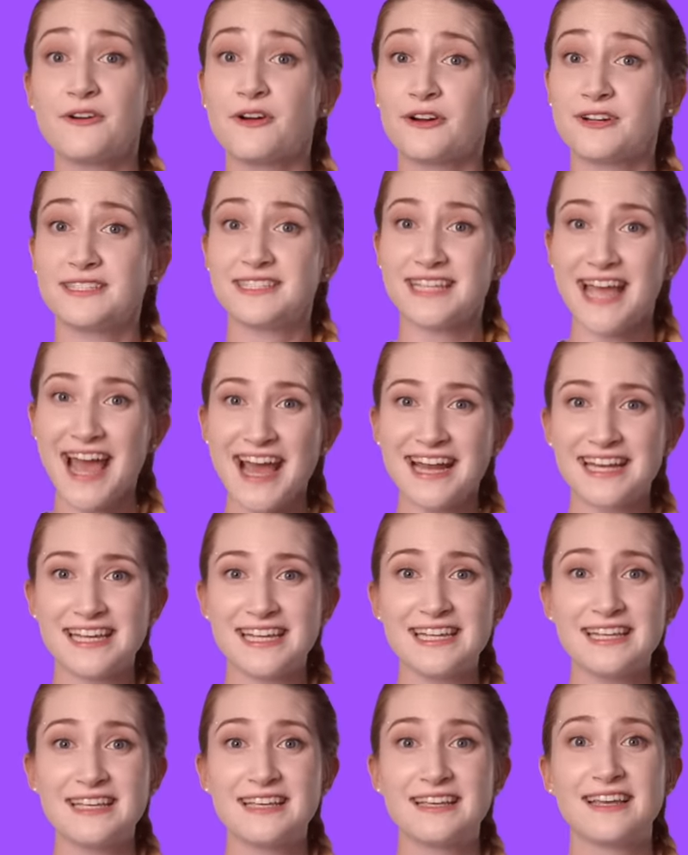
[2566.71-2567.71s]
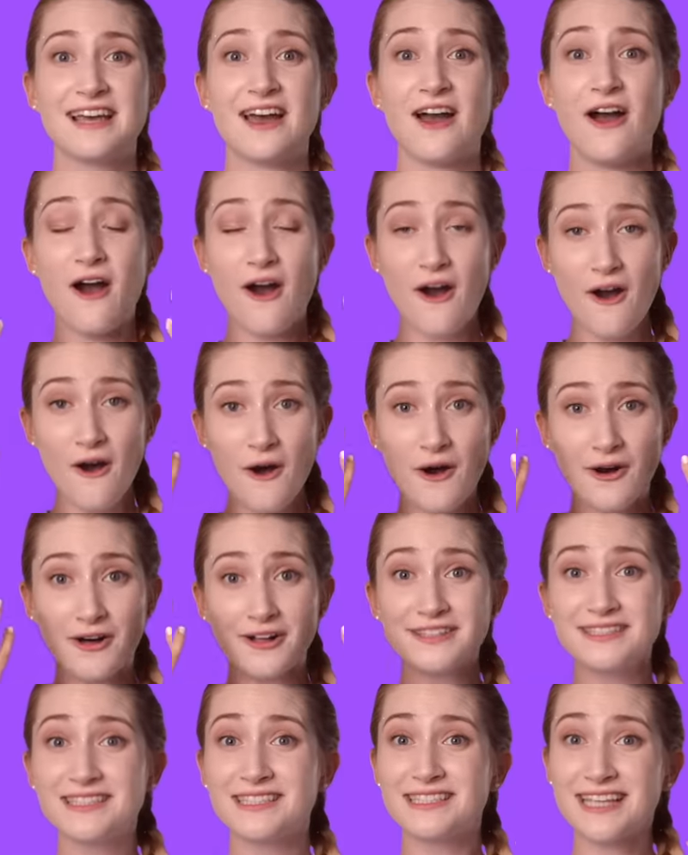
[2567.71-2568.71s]
or daddy, all
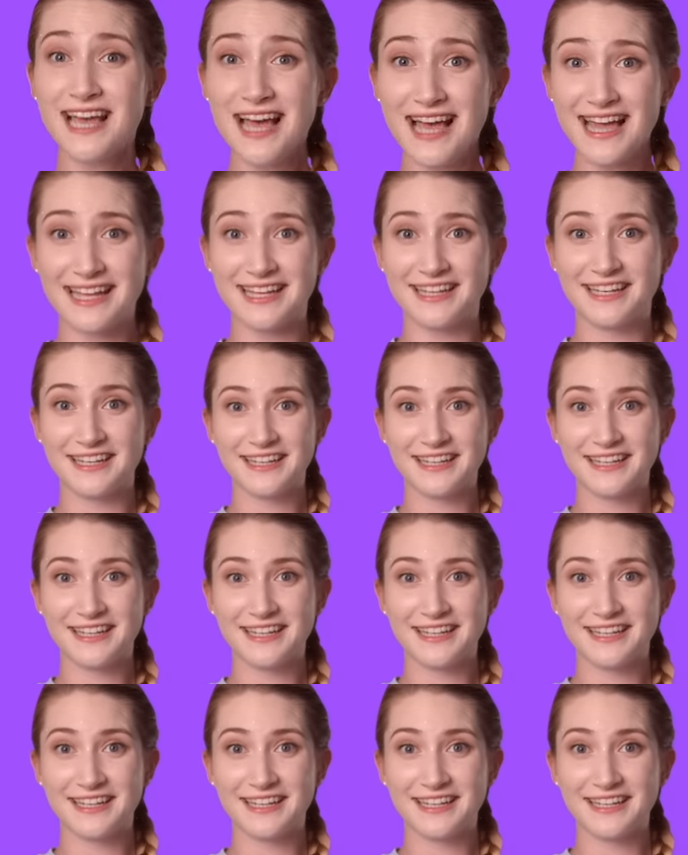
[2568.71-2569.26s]
done.